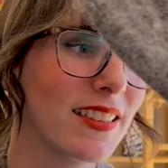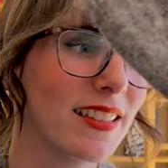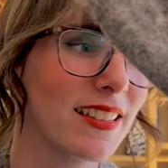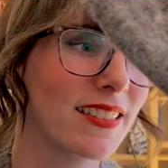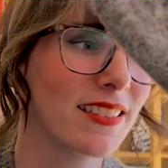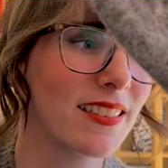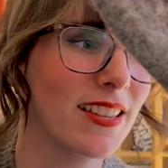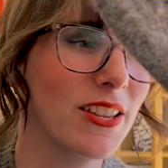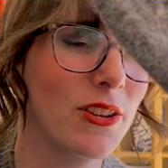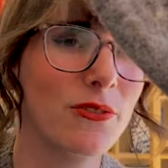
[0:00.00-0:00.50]

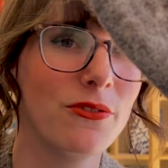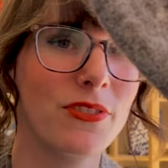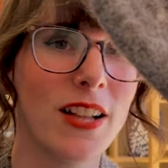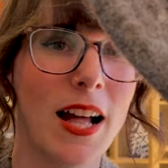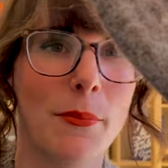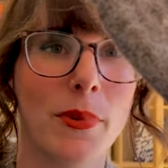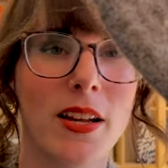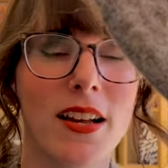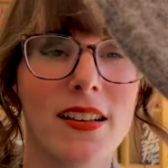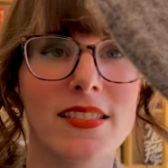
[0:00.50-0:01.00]
the heel
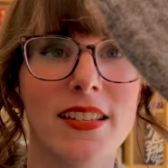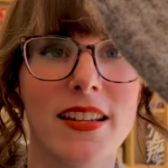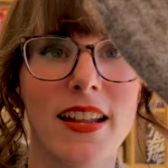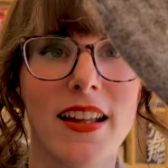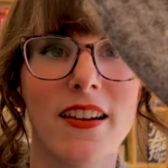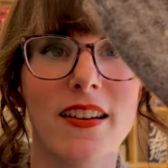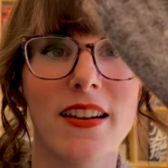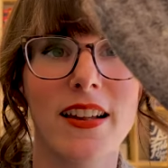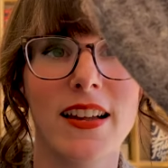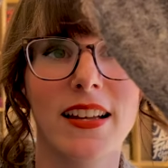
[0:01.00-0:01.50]
flap gusset
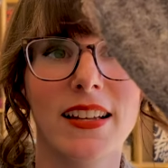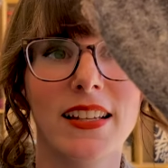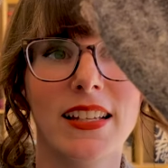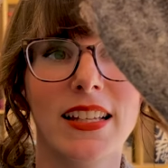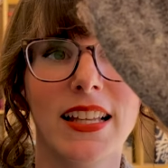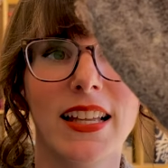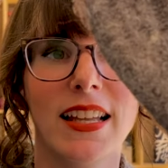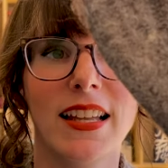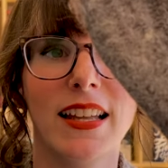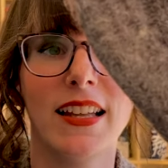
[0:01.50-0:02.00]
area.
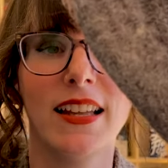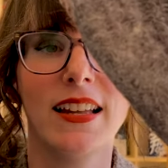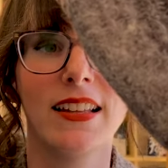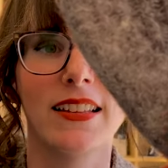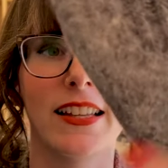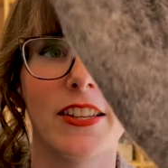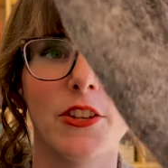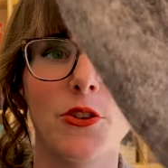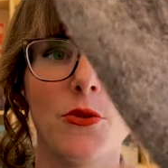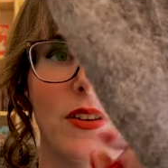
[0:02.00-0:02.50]

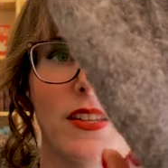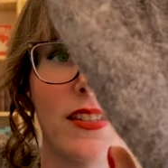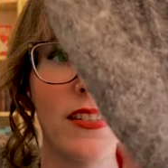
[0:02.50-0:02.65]
Like you